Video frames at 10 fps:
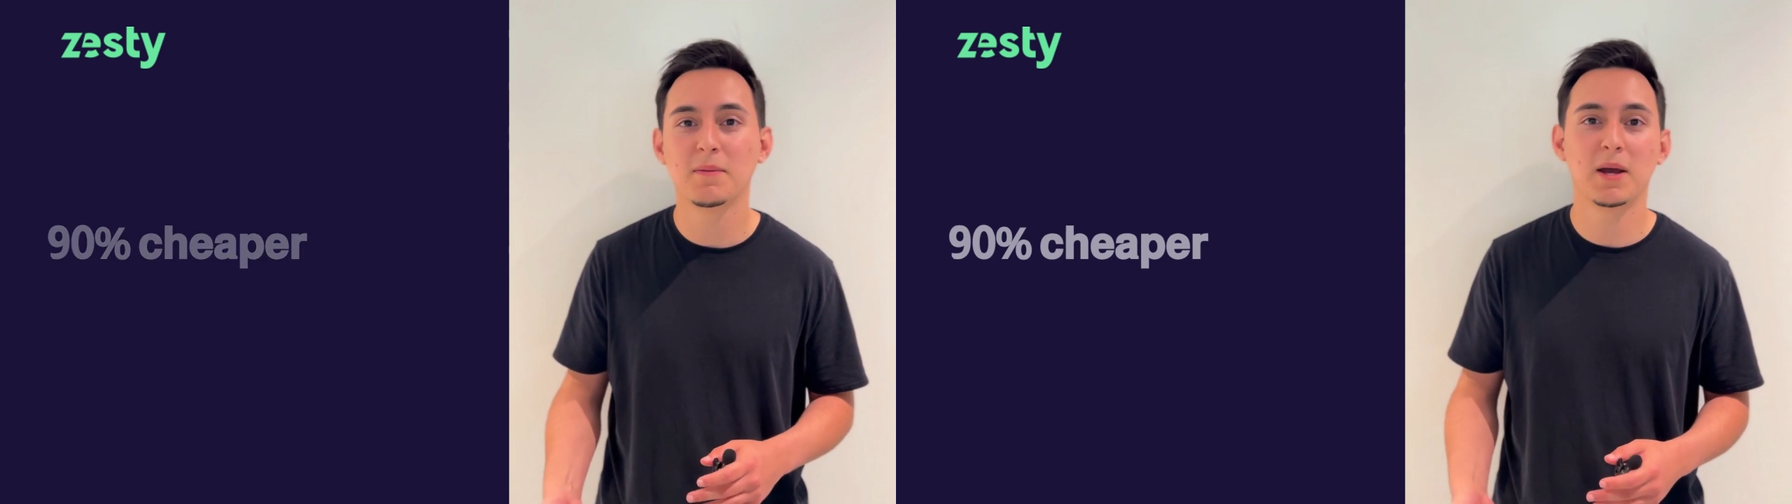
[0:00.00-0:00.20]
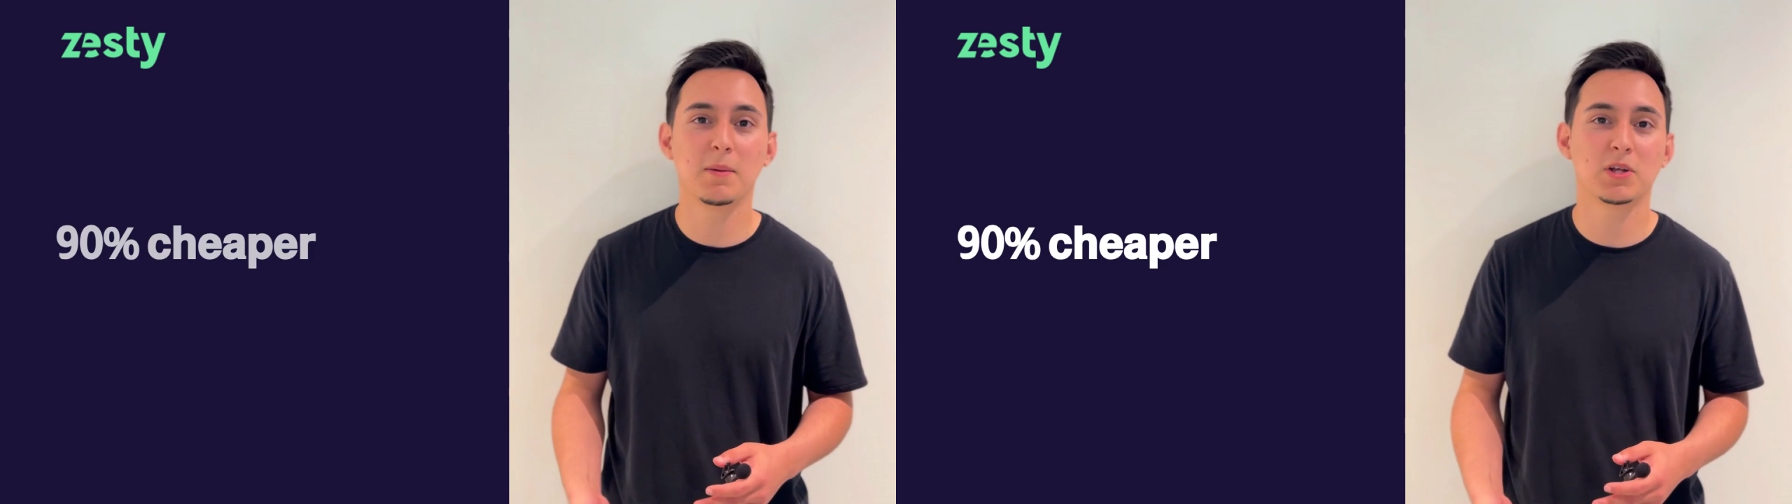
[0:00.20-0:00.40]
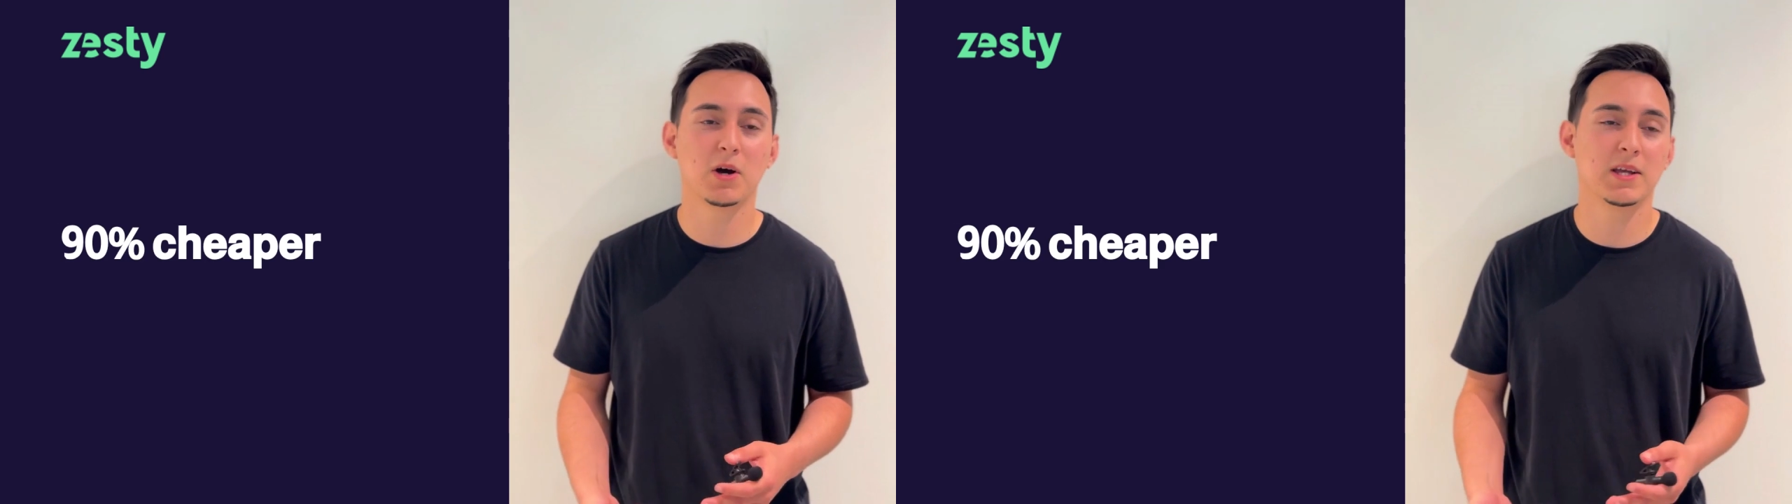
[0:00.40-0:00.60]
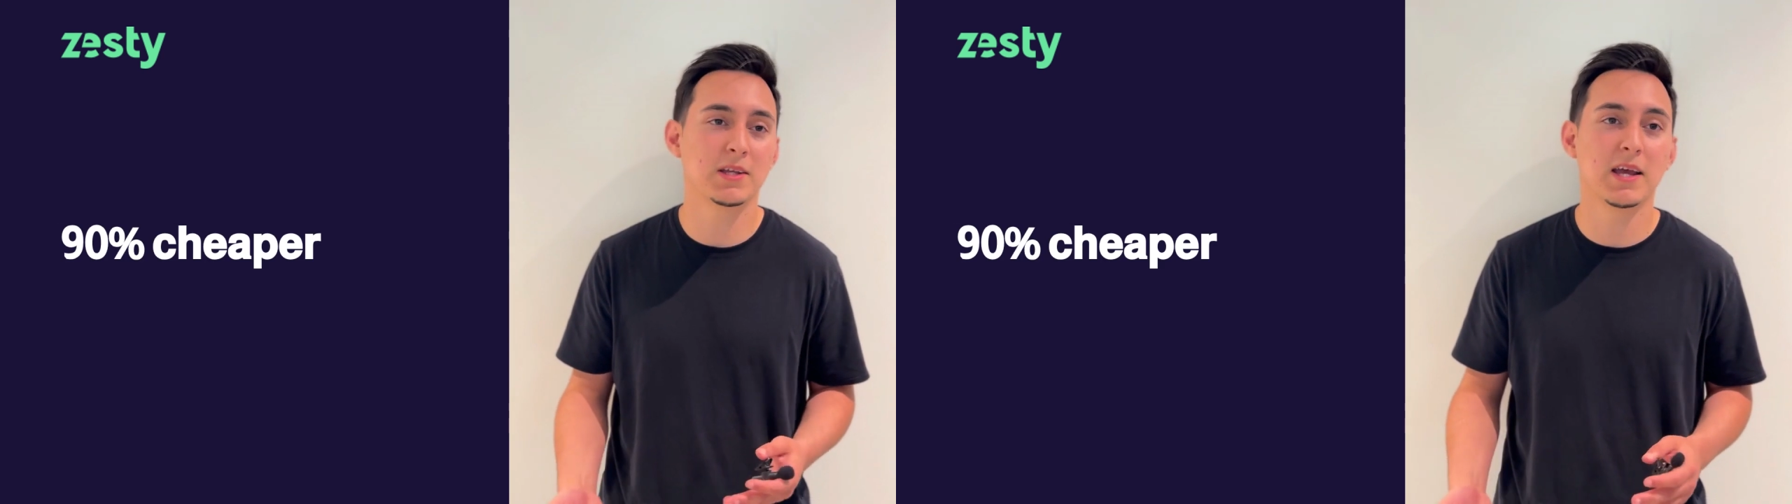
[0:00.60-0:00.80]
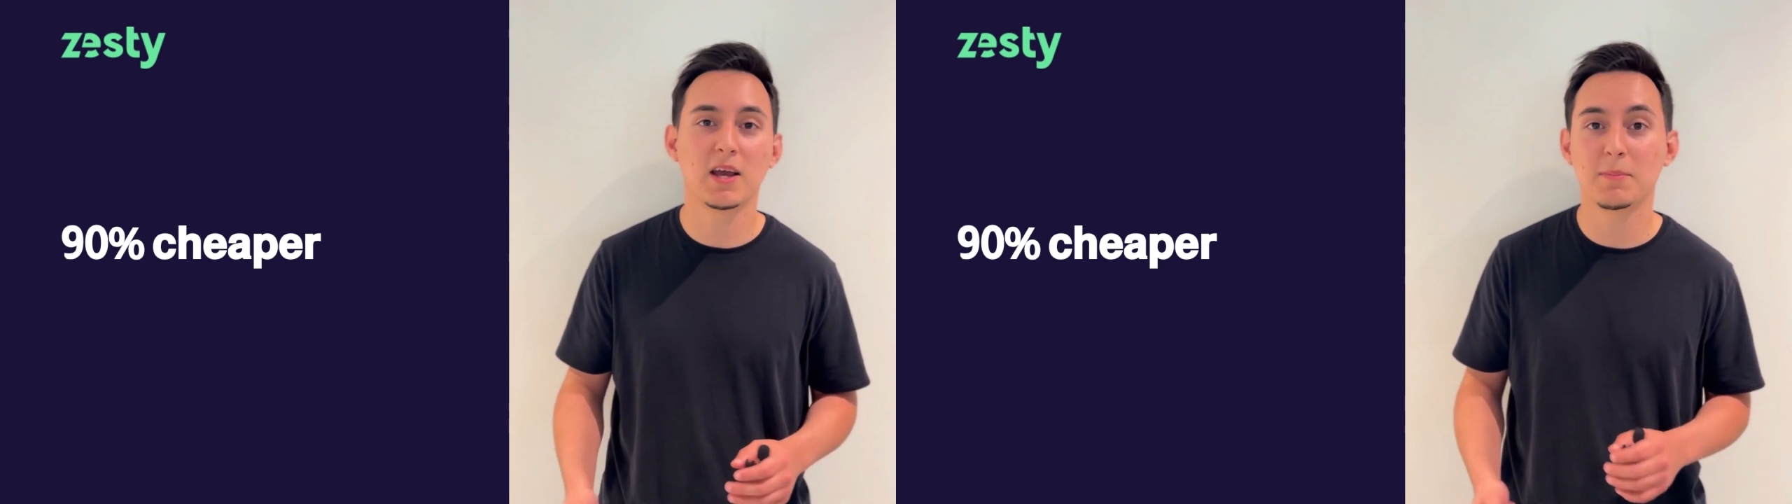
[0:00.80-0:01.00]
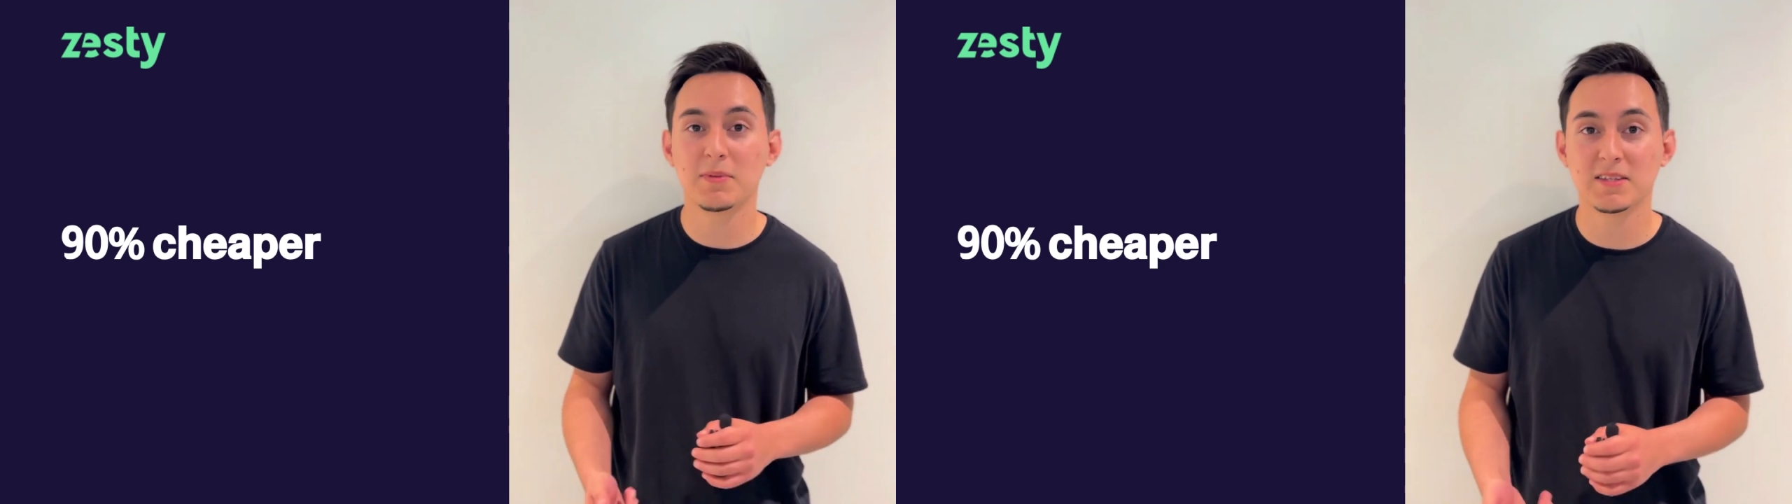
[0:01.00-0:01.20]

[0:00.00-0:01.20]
I'm talking like up to